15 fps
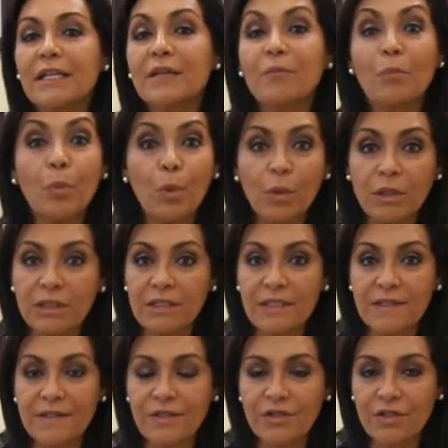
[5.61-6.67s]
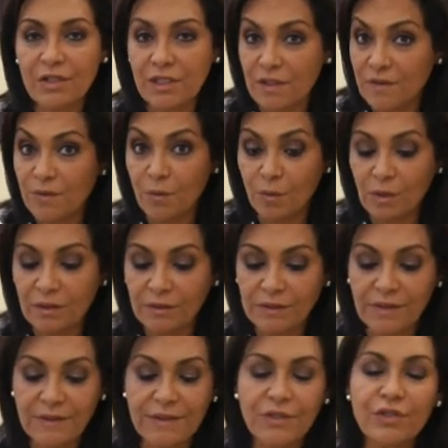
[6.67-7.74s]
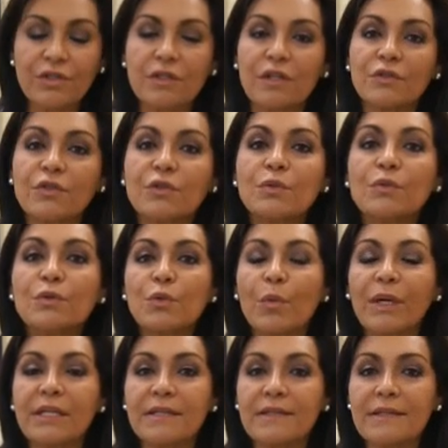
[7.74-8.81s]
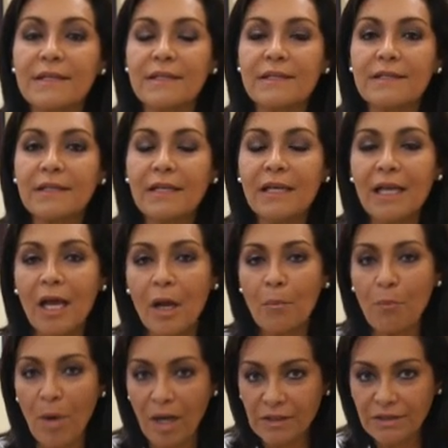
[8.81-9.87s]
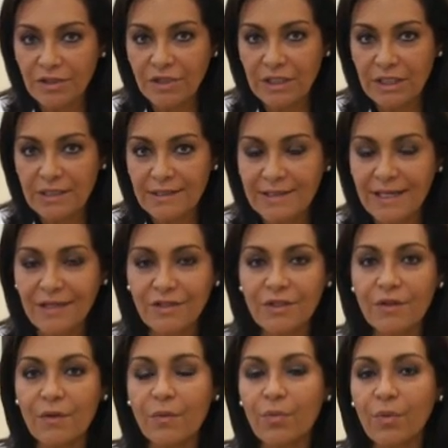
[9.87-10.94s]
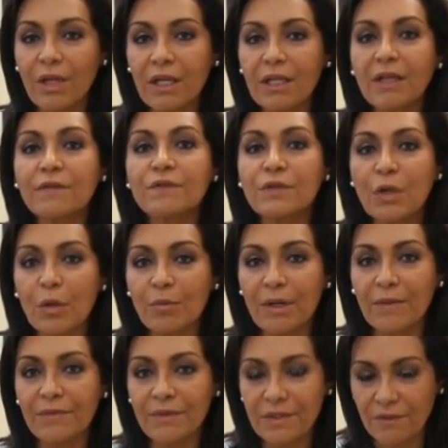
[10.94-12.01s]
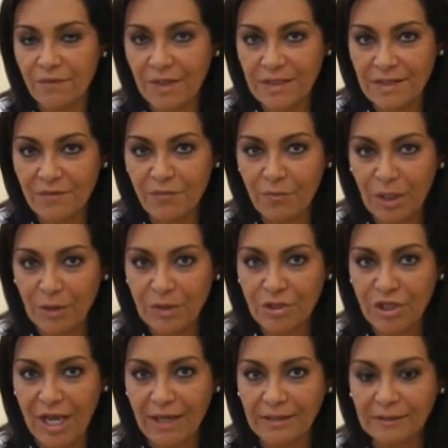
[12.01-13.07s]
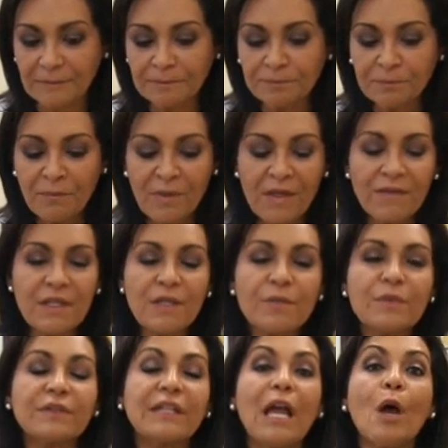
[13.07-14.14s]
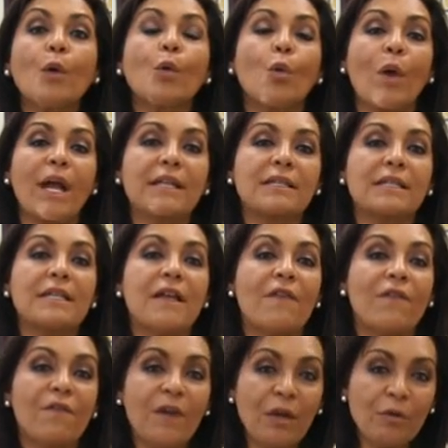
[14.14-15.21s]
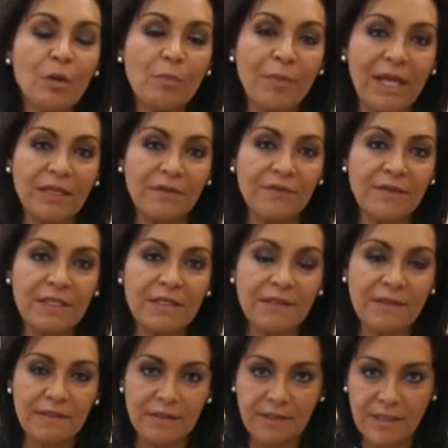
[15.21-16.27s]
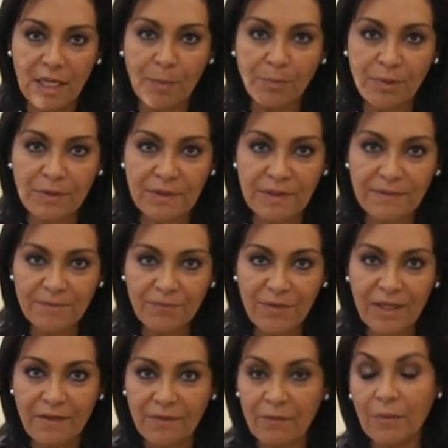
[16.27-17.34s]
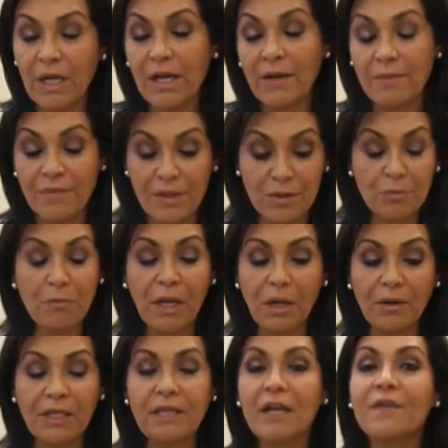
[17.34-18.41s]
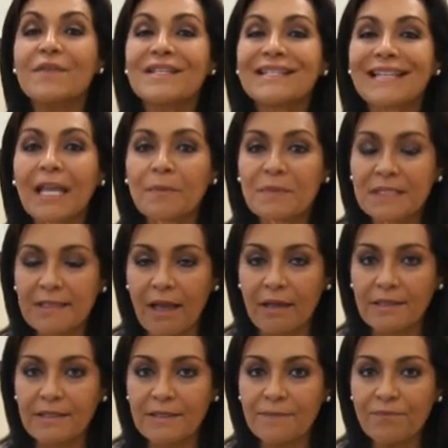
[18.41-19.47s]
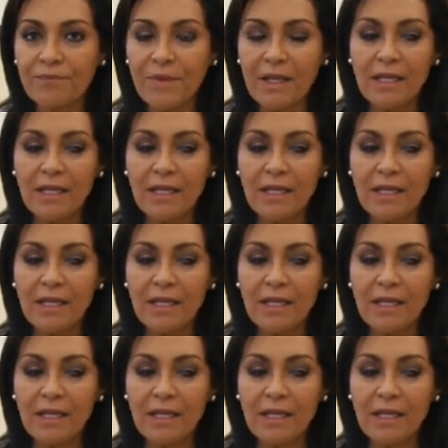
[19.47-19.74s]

an important decision, a historical decision on June 26, abolishing Section 3 of DOMA, the Defense of Marriage Act. This will now grant federal benefits to couples that are married of the same sex.